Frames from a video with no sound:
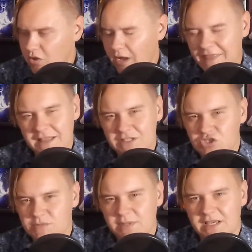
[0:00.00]
I think
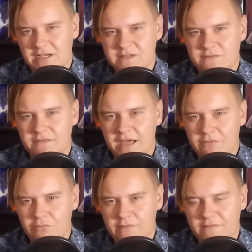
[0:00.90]
just because of that
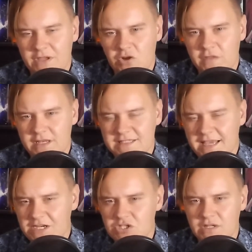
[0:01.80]
reveal that he's
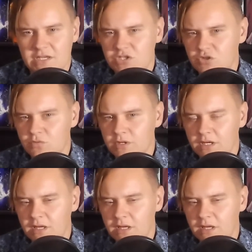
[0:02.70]
actually a Duke,